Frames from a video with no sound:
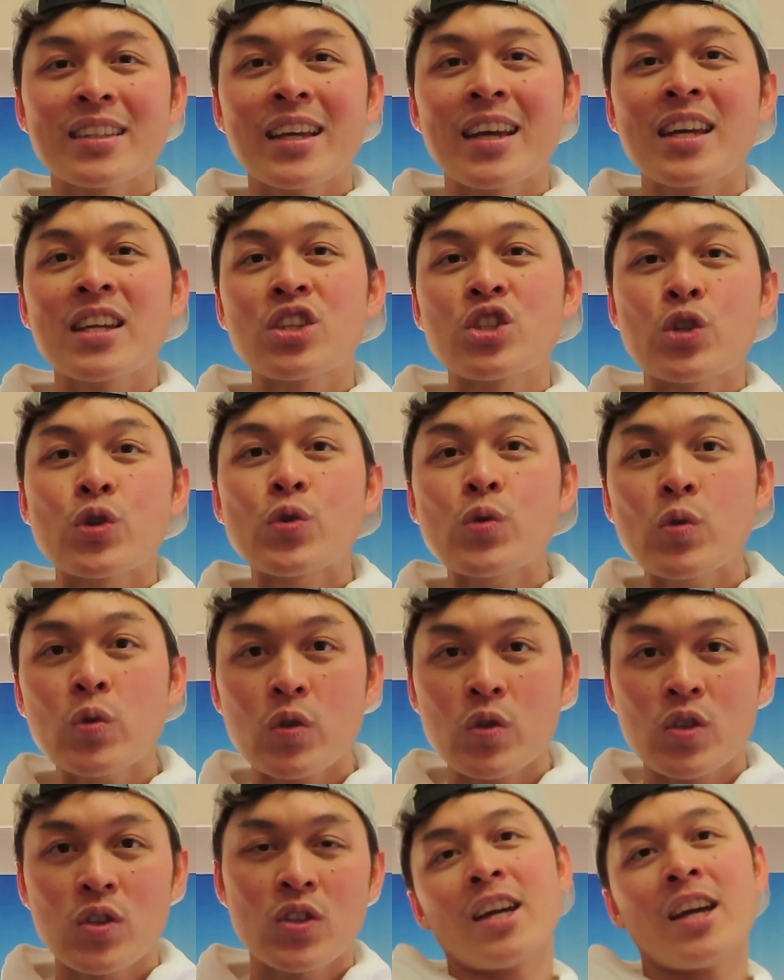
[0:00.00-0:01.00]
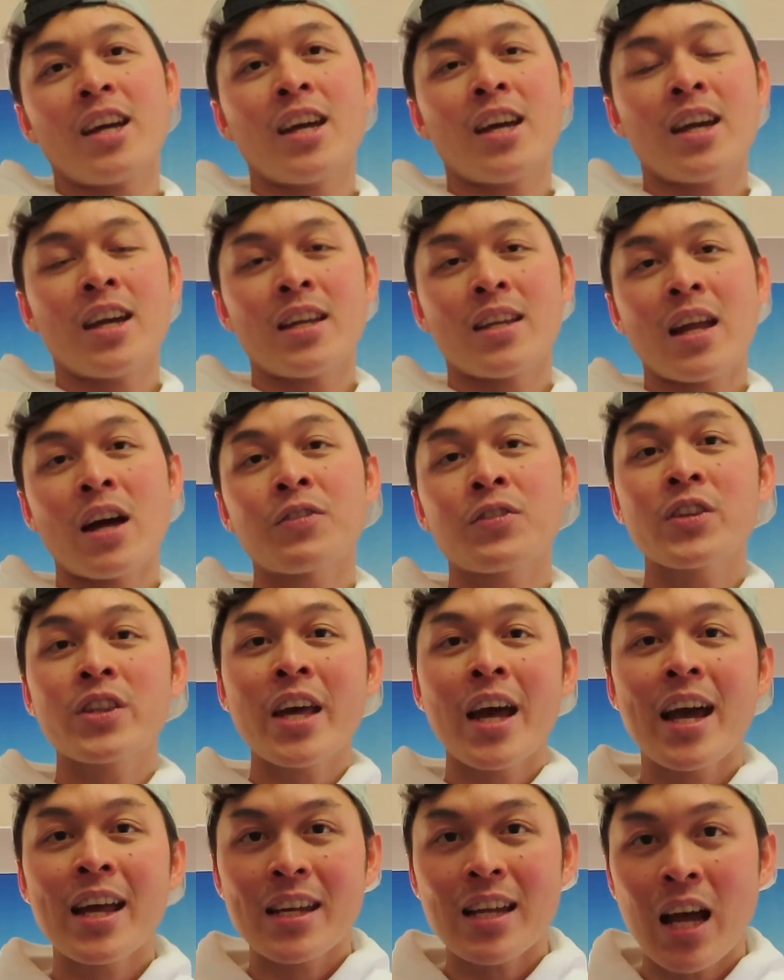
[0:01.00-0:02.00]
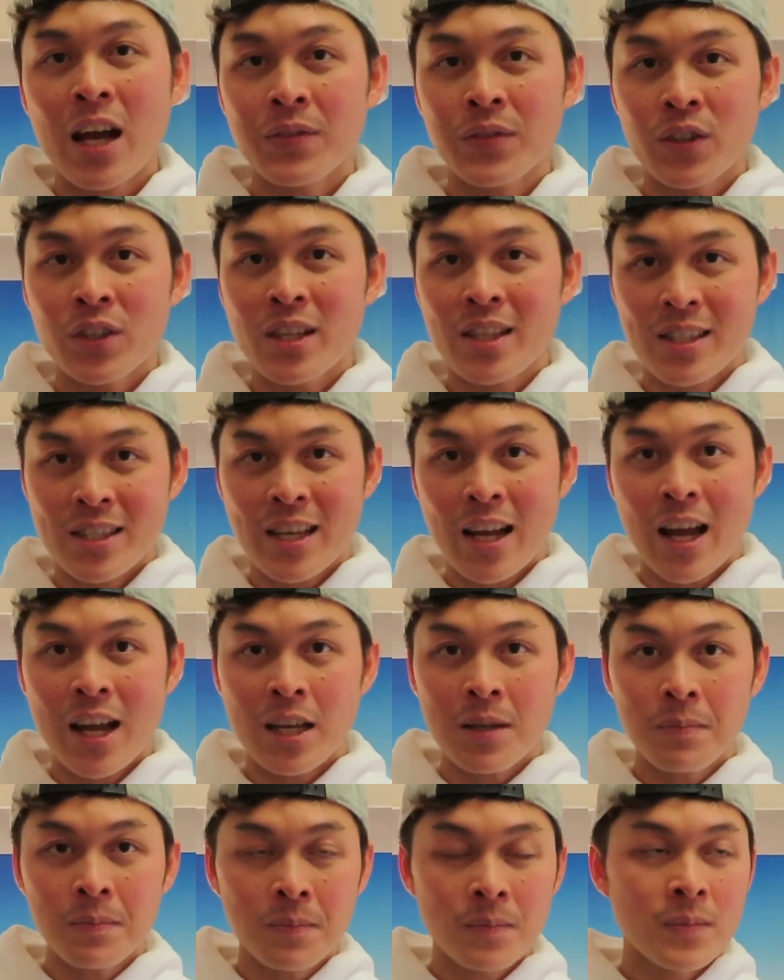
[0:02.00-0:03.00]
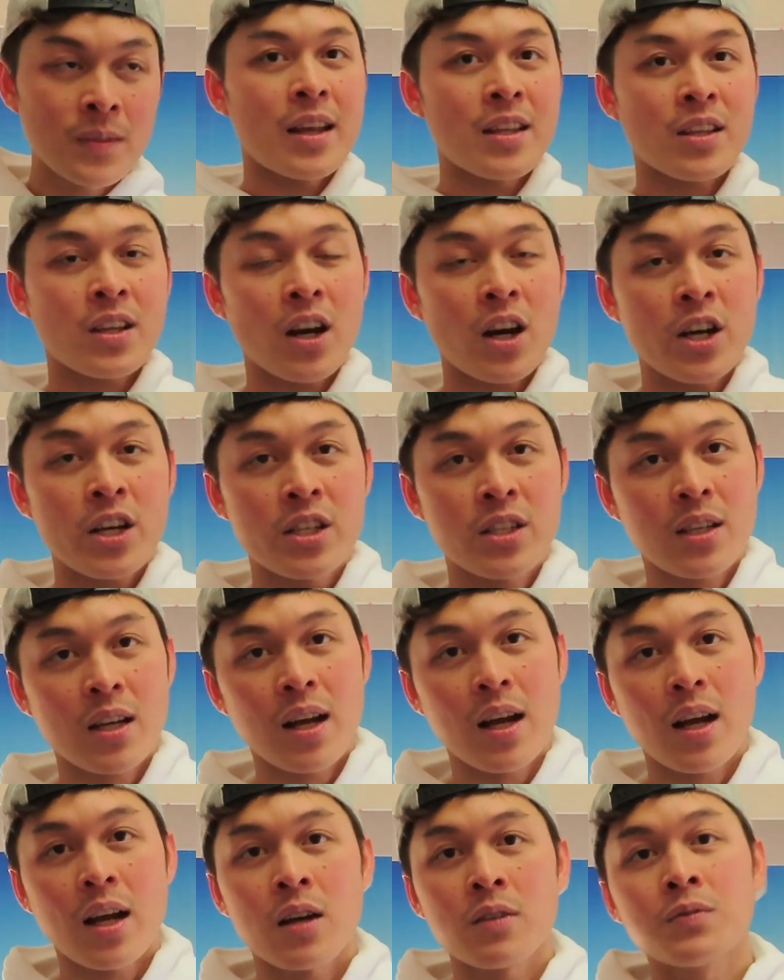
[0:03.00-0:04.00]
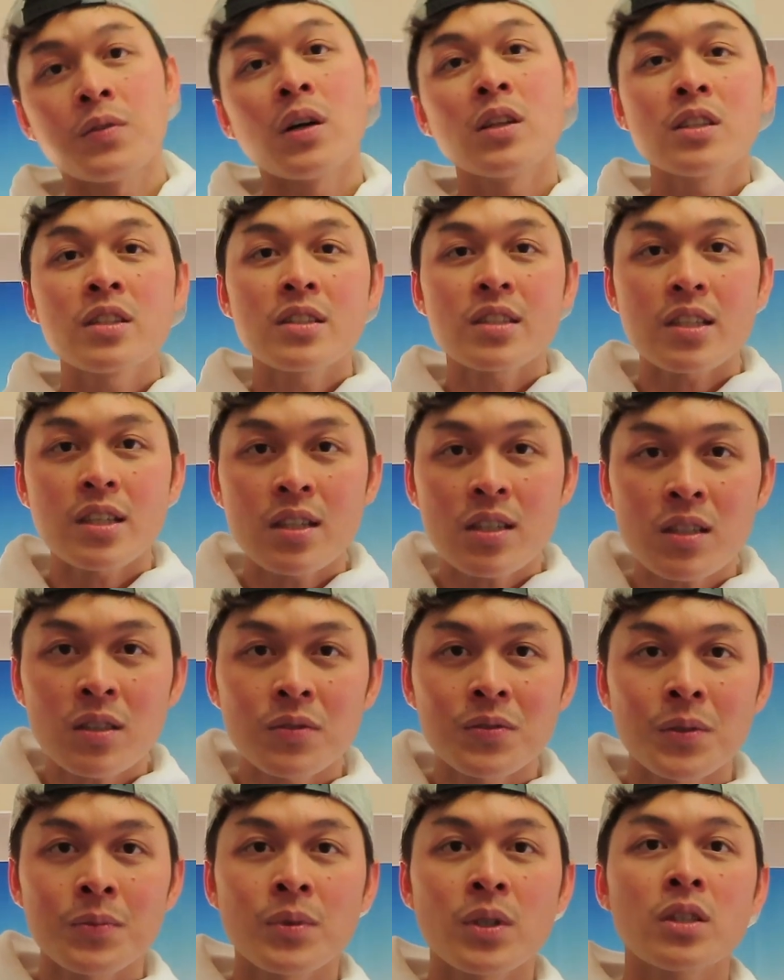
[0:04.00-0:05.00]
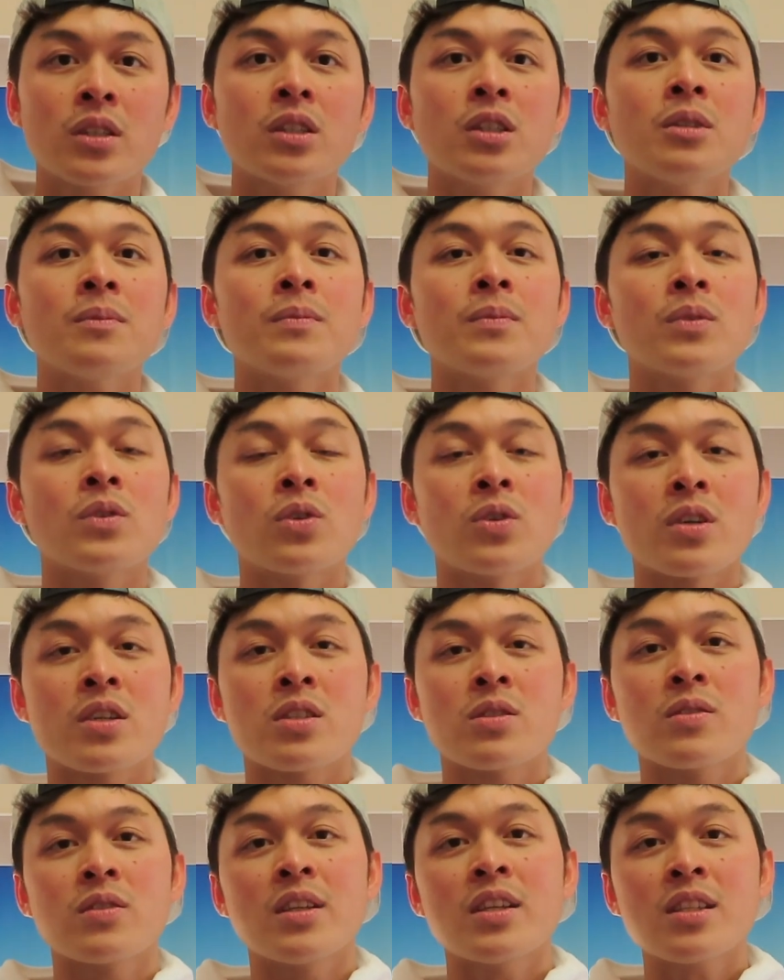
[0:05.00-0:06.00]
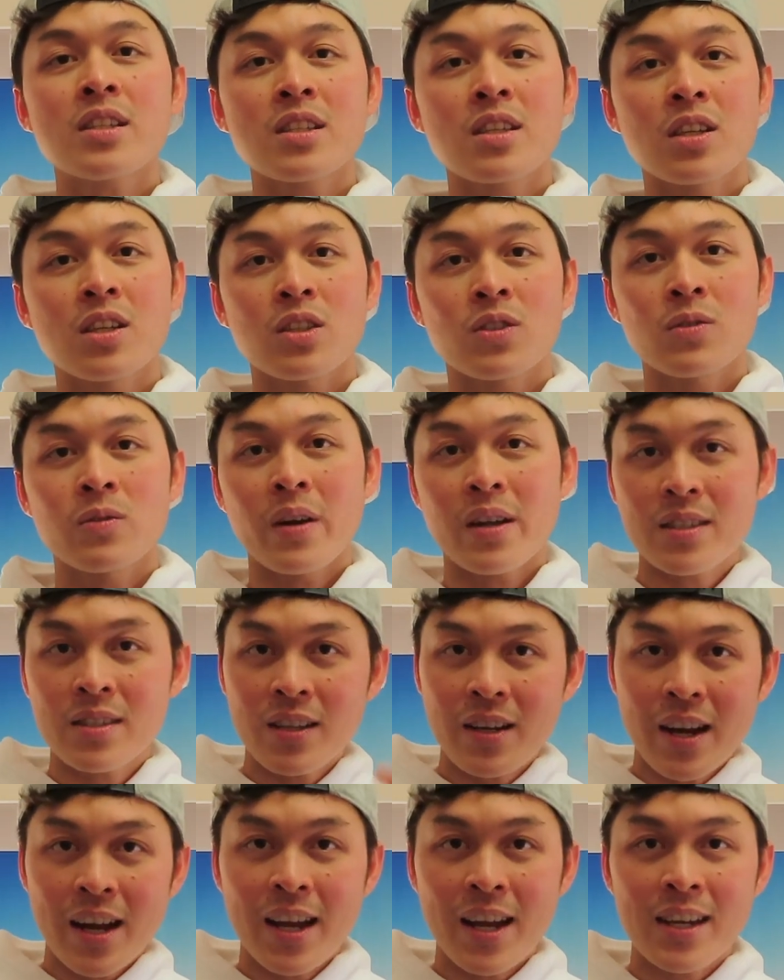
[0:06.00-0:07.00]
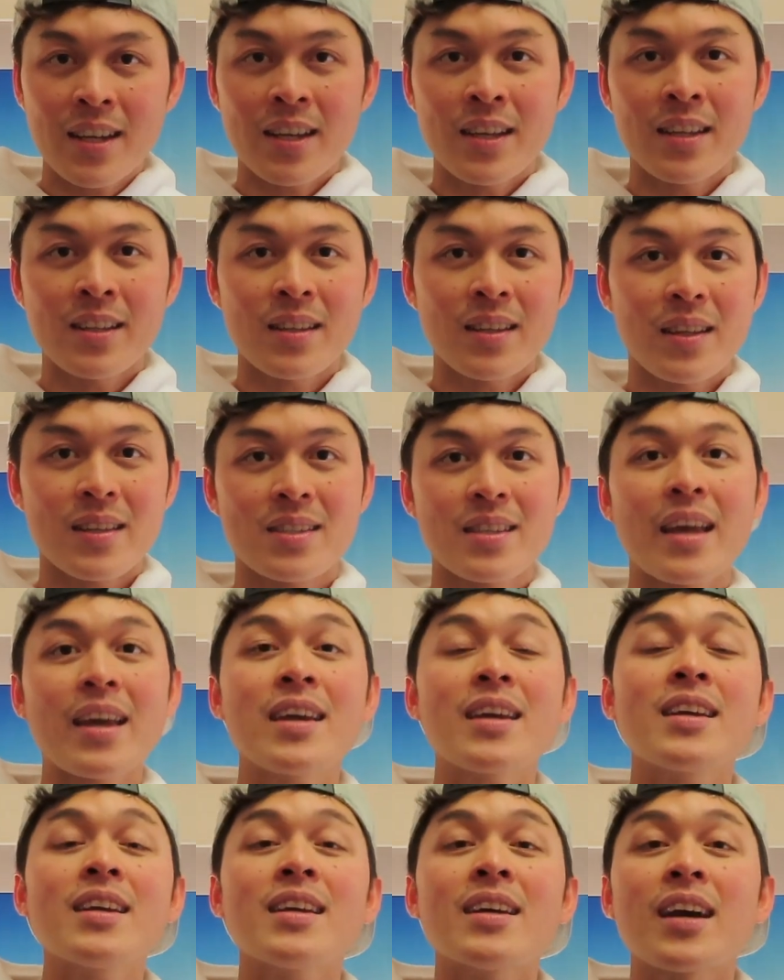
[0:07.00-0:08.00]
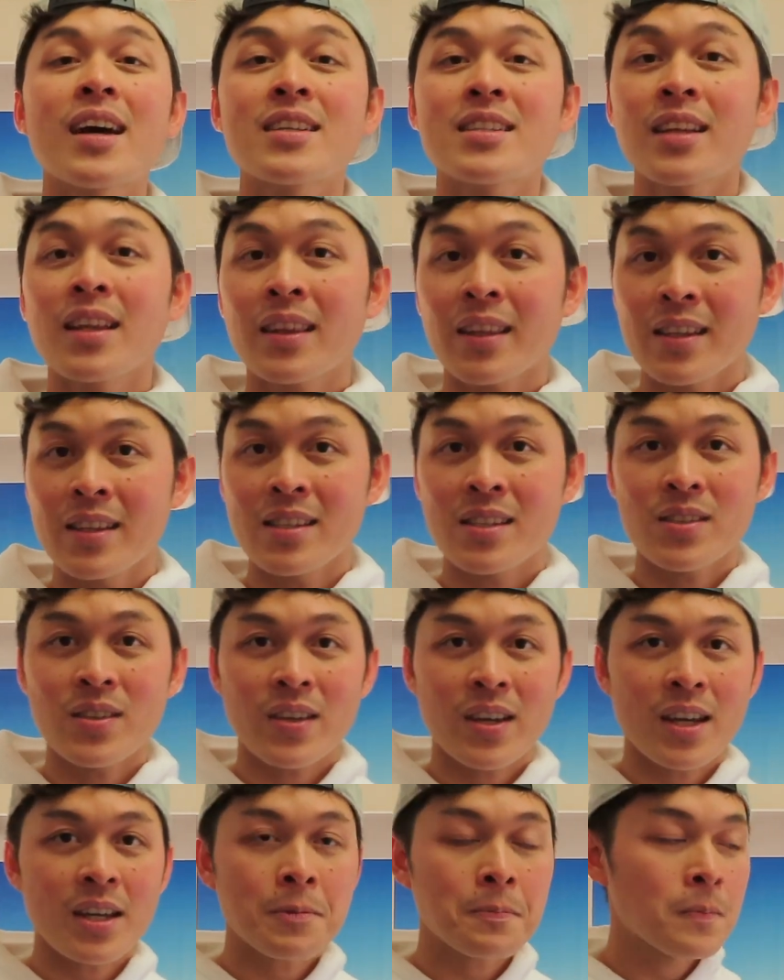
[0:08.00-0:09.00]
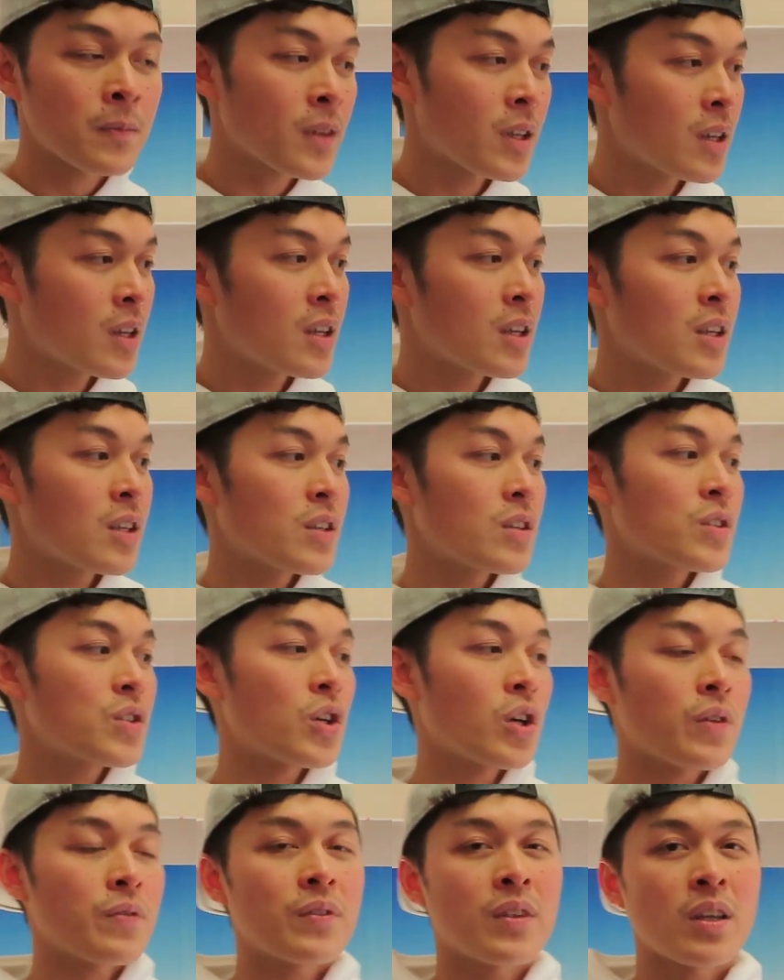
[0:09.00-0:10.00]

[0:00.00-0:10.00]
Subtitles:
they're gonna choose, and after that, after the time, encourage a volunteer from the group or a student to raise their hand and say a sentence, okay? So if